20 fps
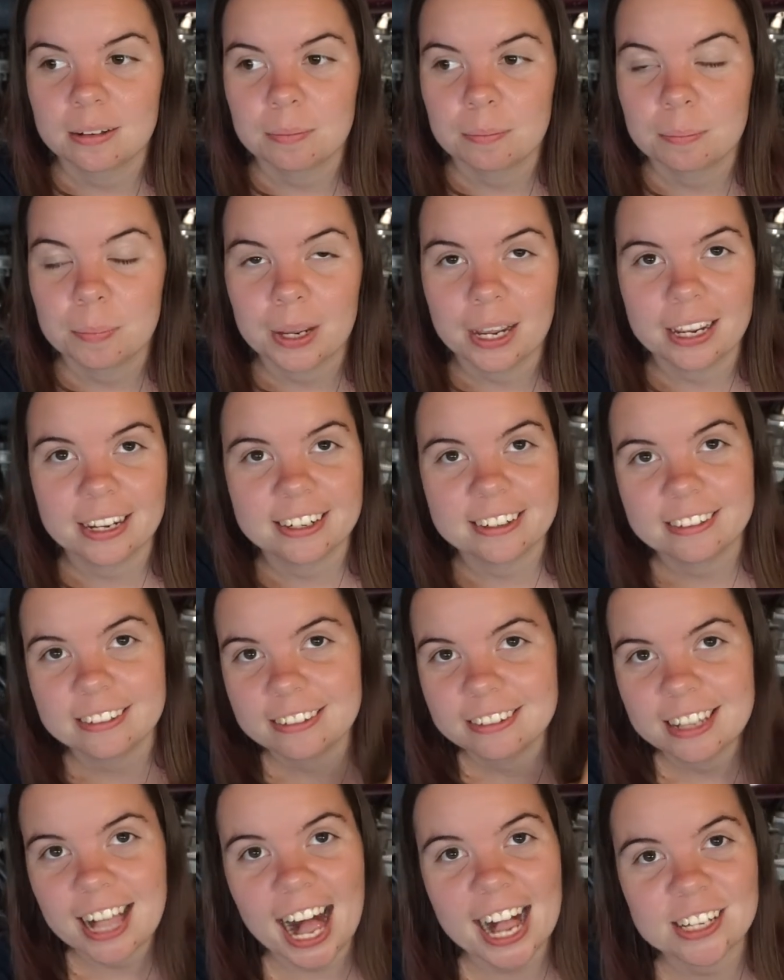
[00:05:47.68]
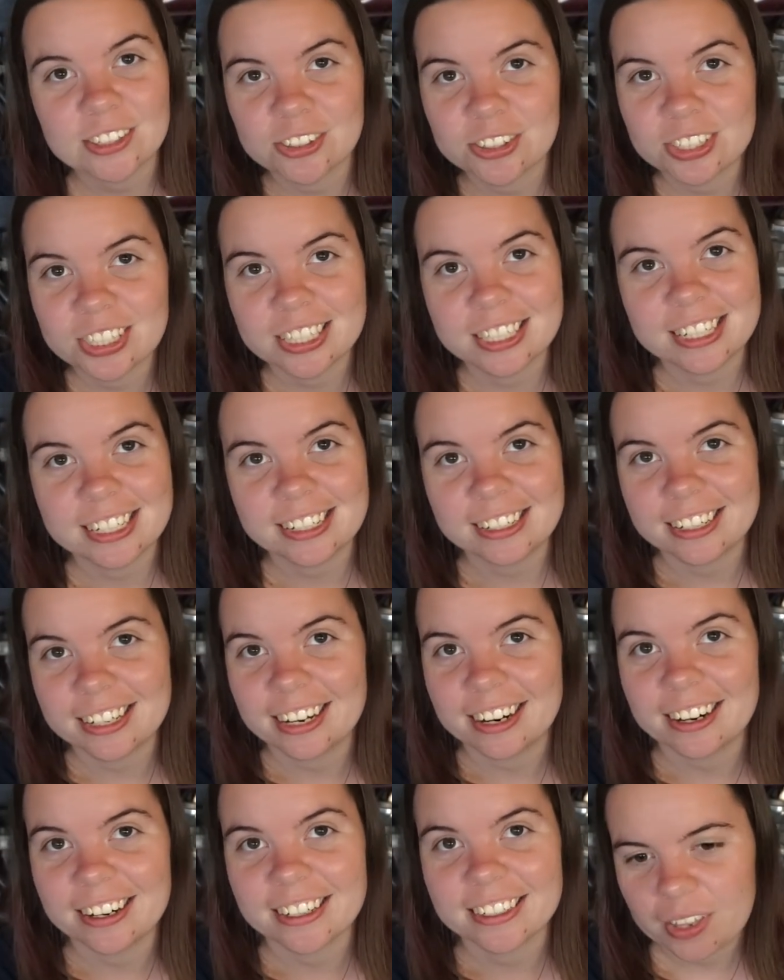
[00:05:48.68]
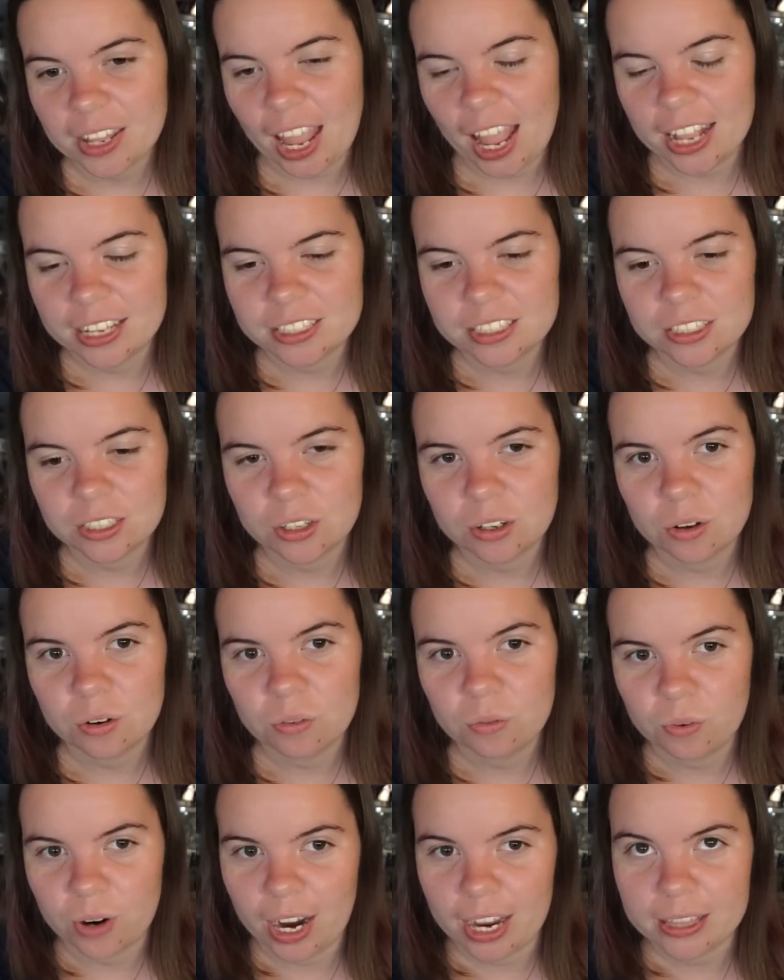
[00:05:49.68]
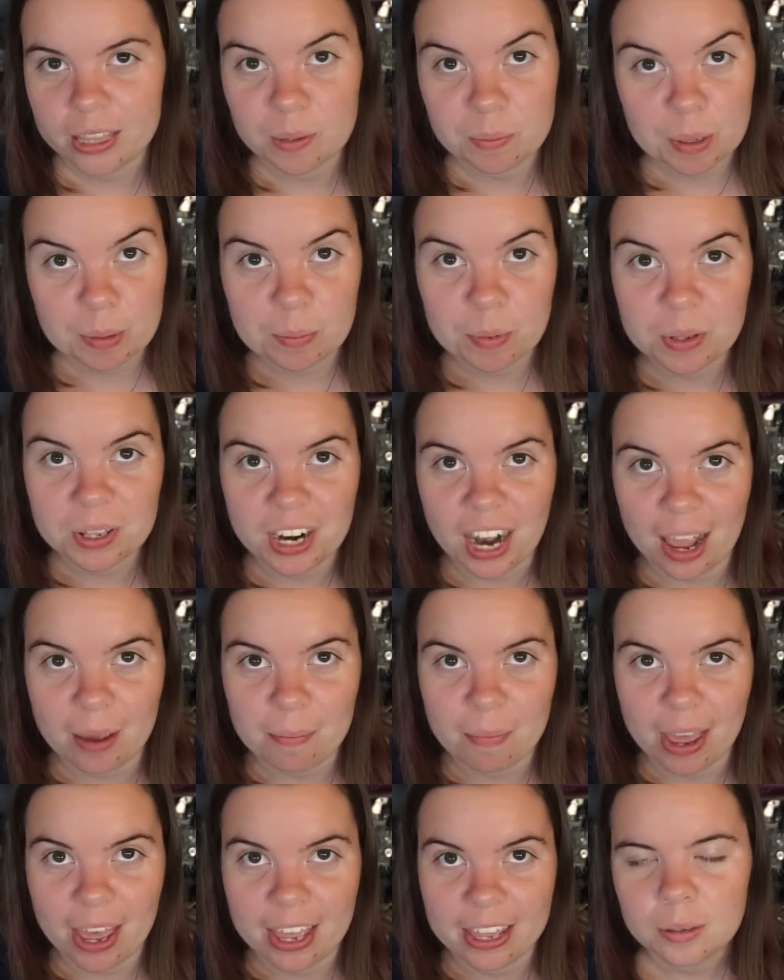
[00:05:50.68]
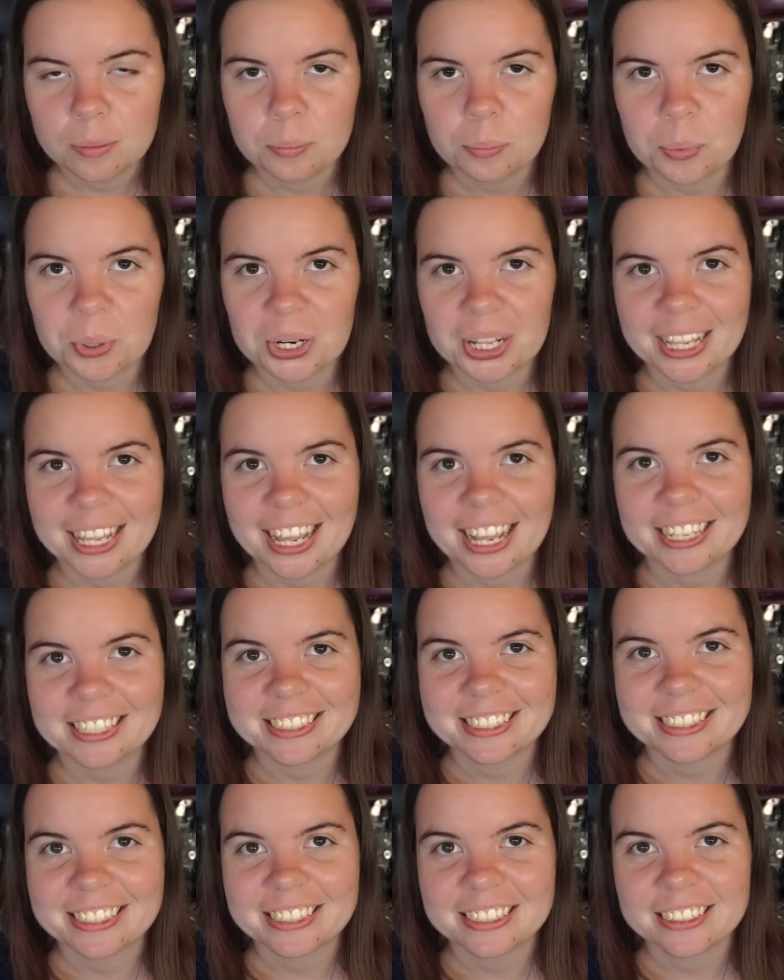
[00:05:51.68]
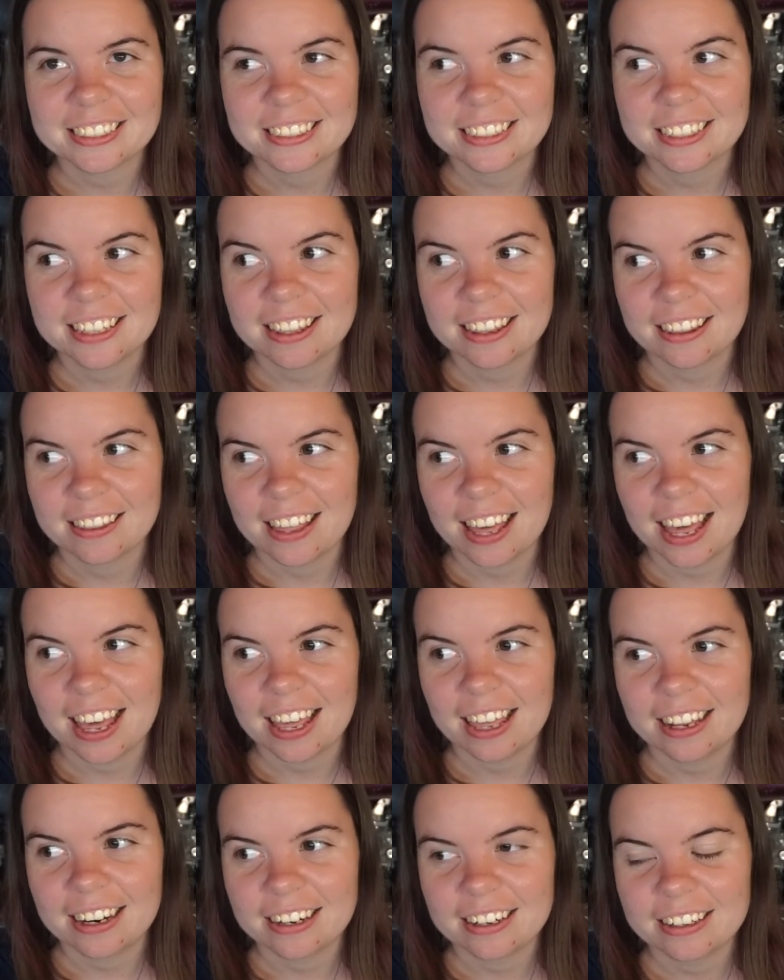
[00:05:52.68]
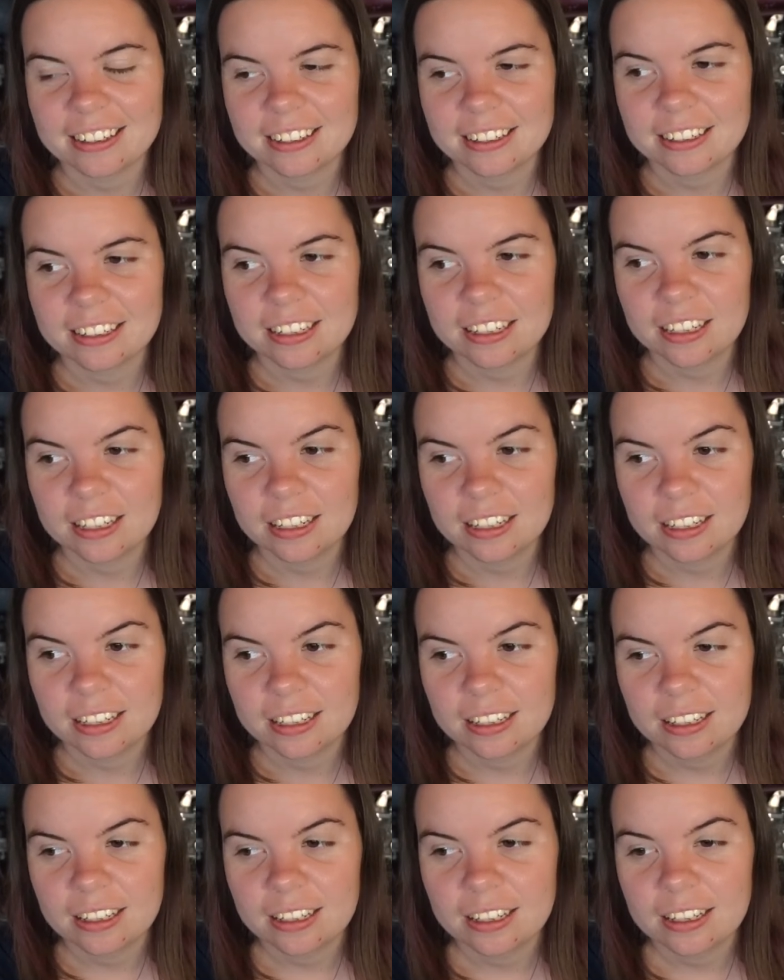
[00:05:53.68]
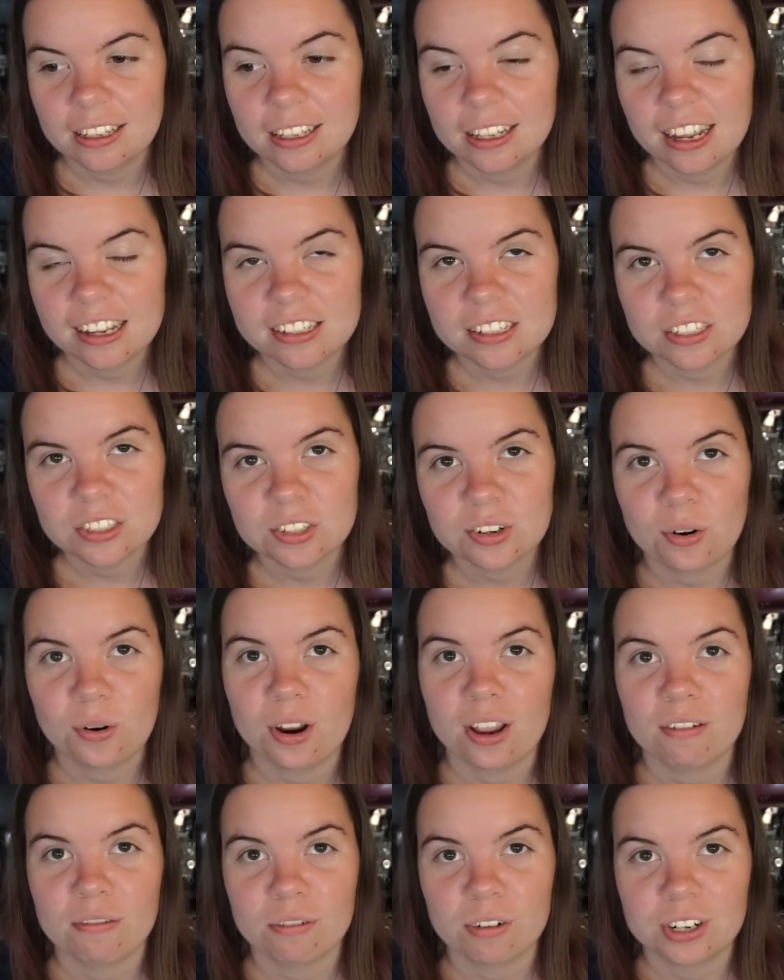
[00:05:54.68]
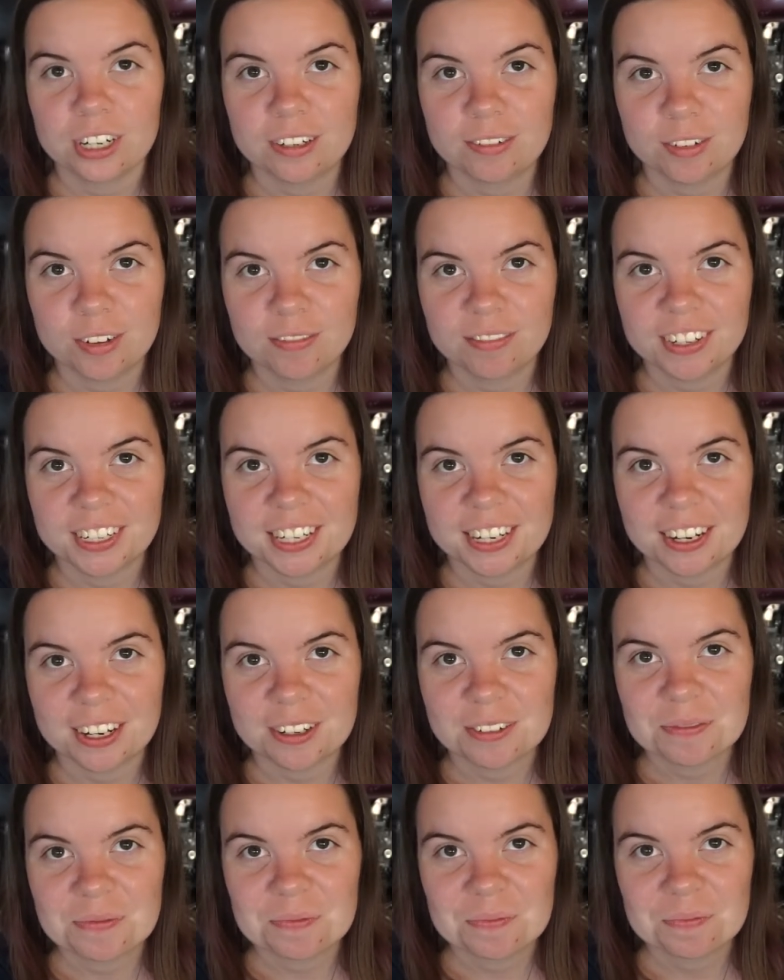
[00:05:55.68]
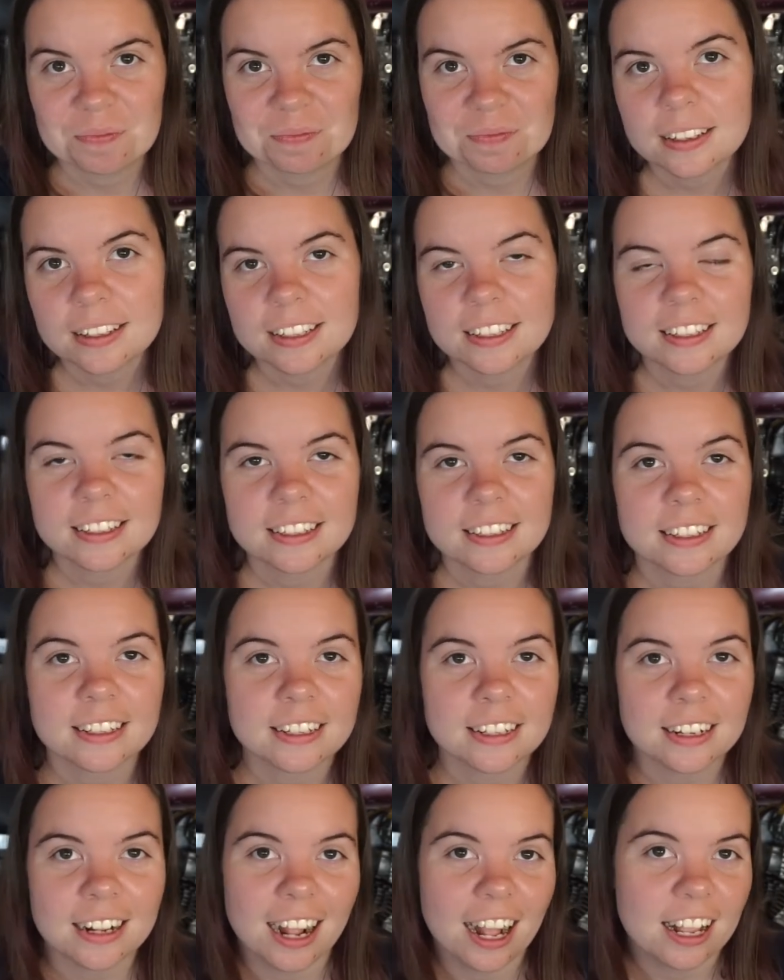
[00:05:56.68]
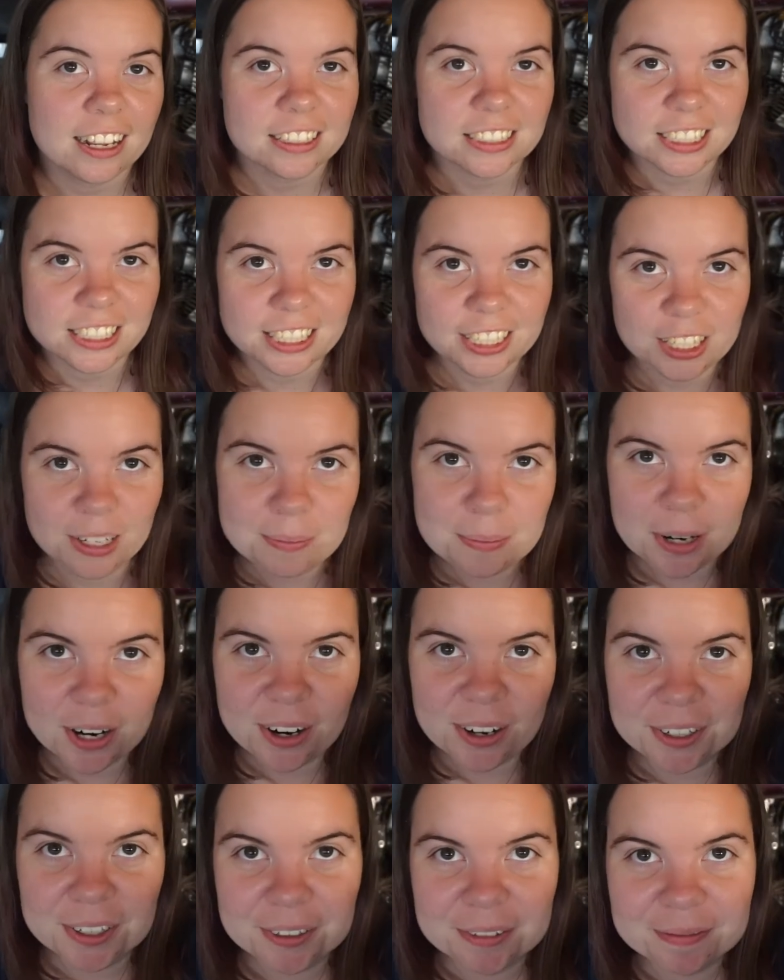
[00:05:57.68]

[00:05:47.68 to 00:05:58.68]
but Lazarus is still here. I still write to people that I met, but I guess that is a story for a different video. I'll see you tomorrow.